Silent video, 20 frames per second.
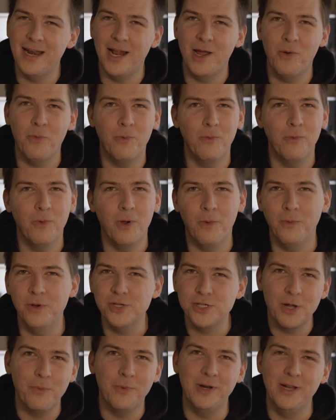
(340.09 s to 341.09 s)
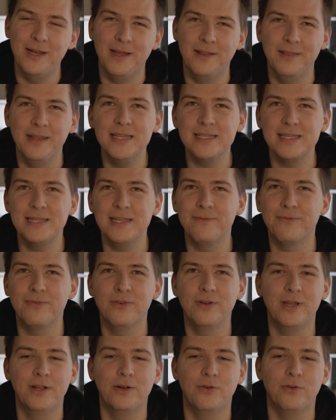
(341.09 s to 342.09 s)
I wish I would have done this
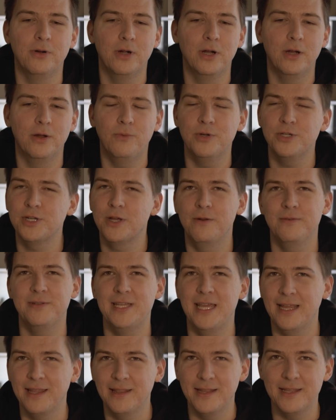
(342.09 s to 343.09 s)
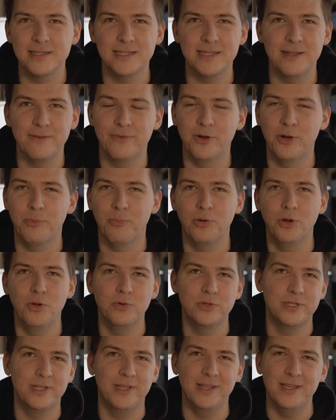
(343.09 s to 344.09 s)
different, or I wish I would have taken this different
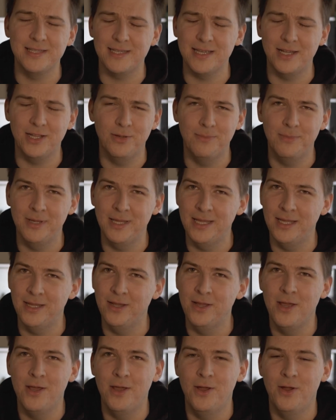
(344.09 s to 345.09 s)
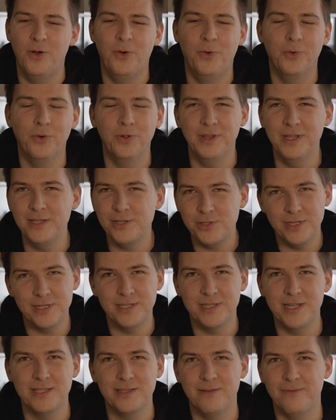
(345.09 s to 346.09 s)
approach to this element, or this just
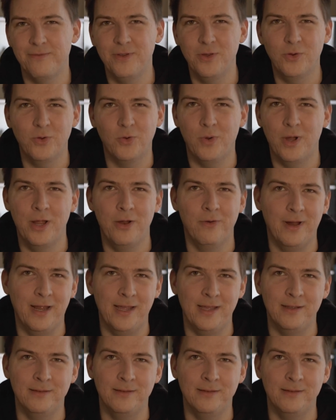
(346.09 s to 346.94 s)
doesn't feel quite right.